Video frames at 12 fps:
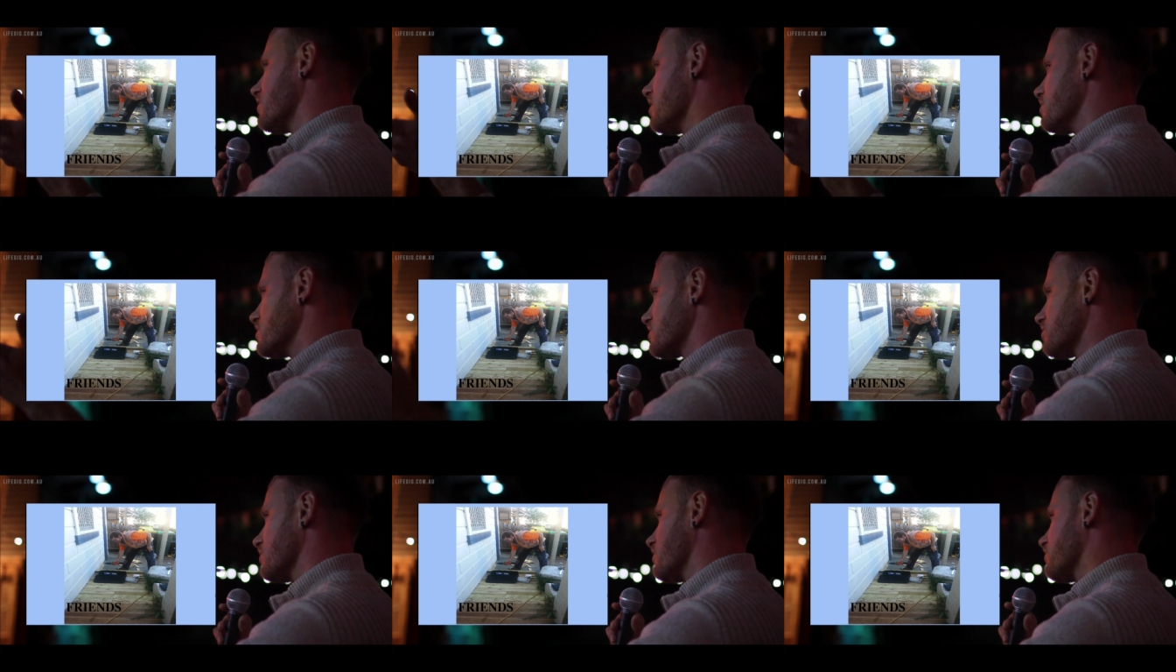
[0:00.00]
home, just
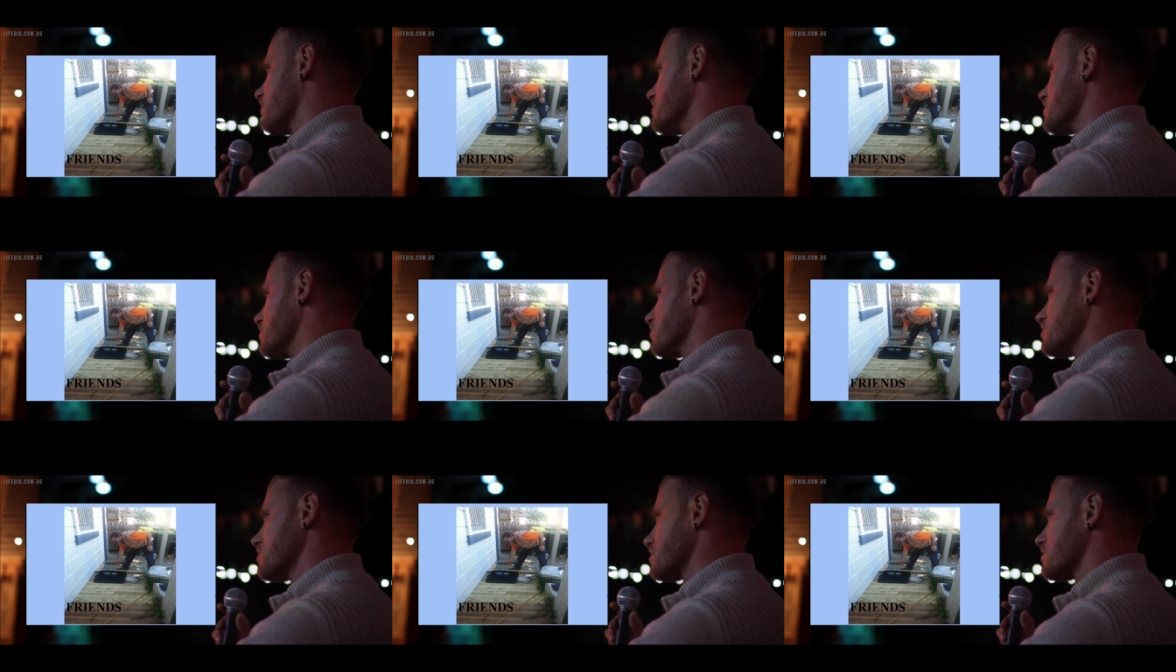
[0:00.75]
for my friends, and it
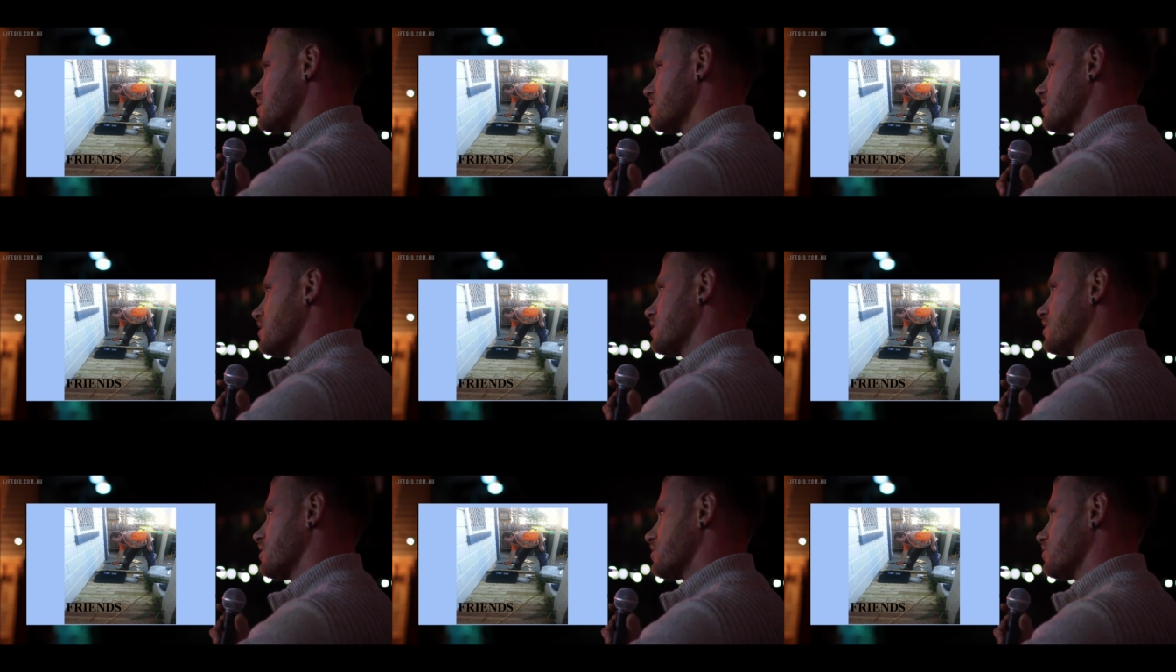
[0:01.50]
was just
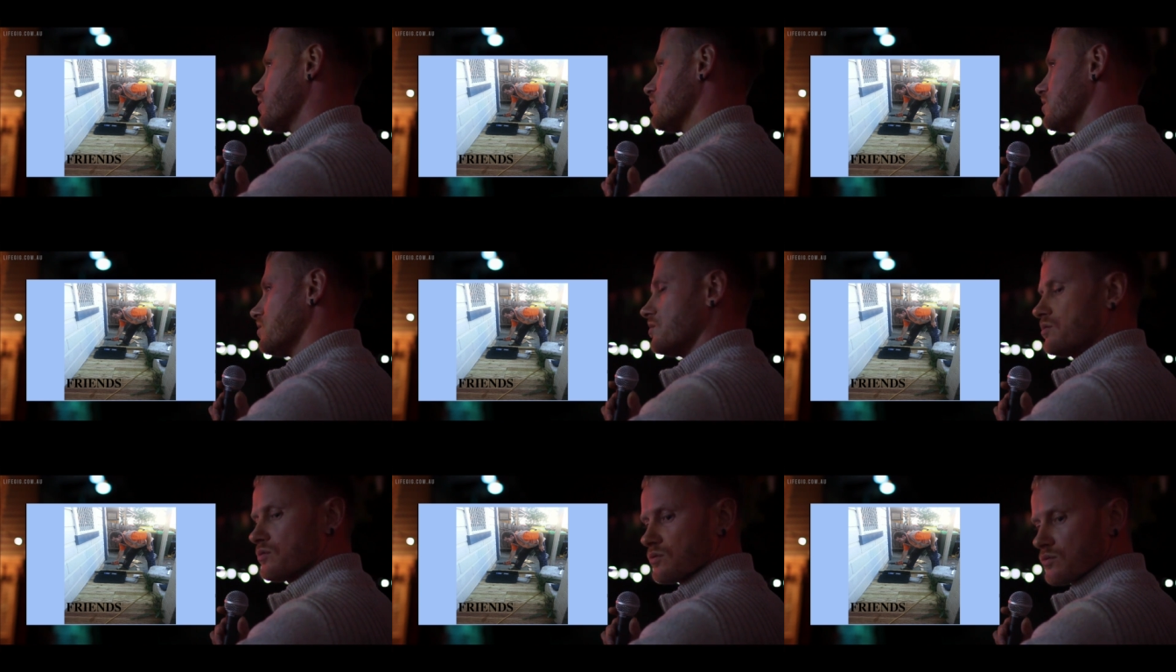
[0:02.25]
really,
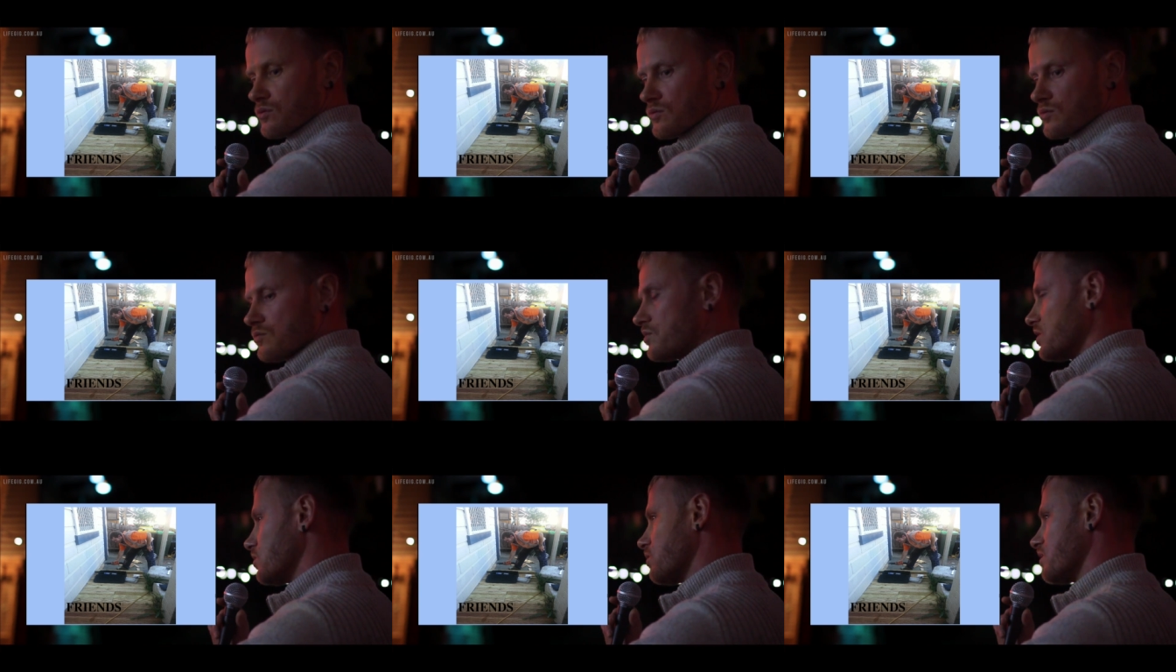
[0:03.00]

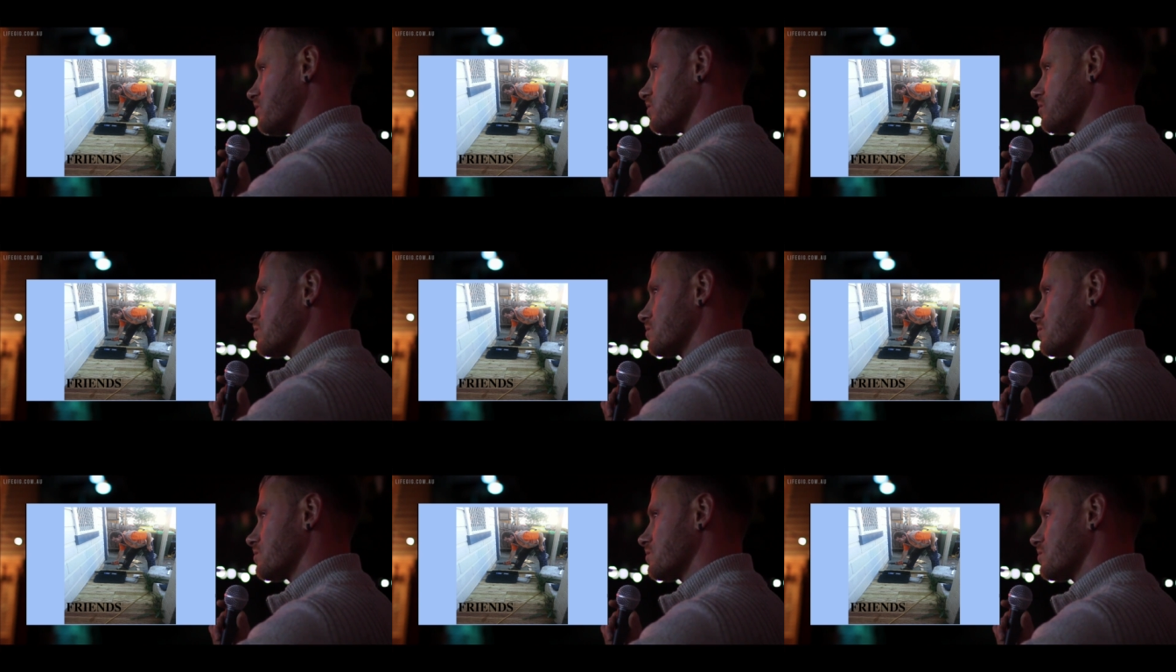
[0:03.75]
really wonderful.